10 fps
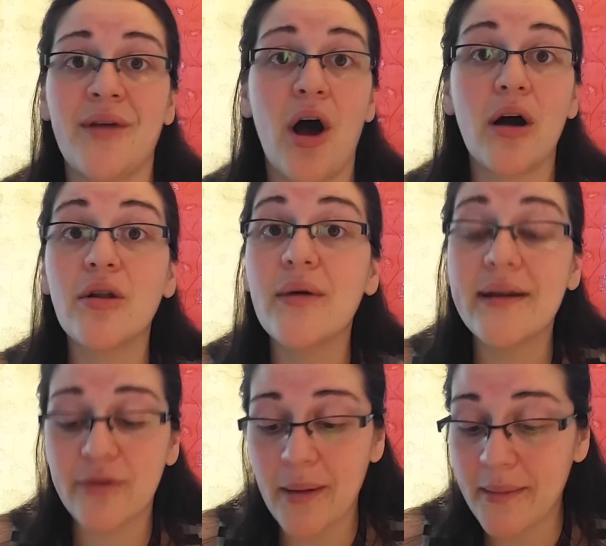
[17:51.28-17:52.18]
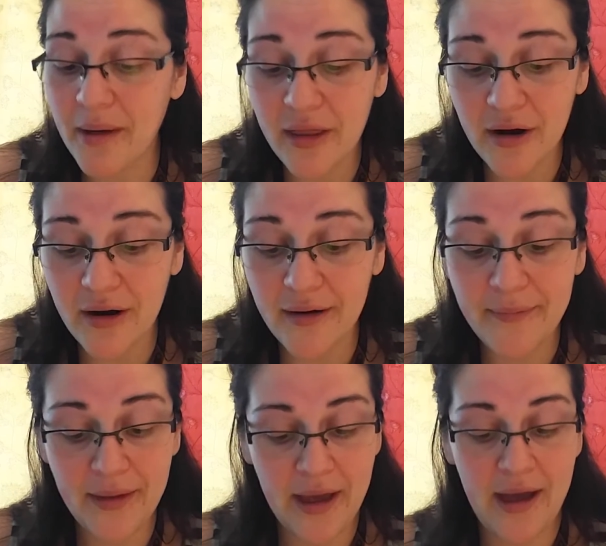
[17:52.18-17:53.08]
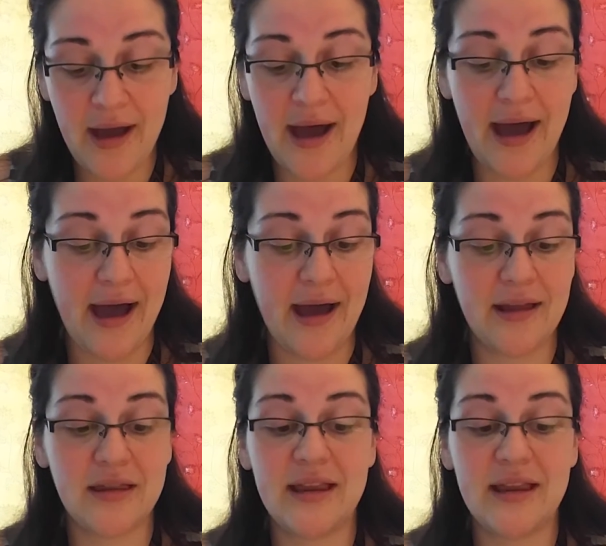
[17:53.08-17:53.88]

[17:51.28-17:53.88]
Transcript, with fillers: hot glue gun from my mother. Uh,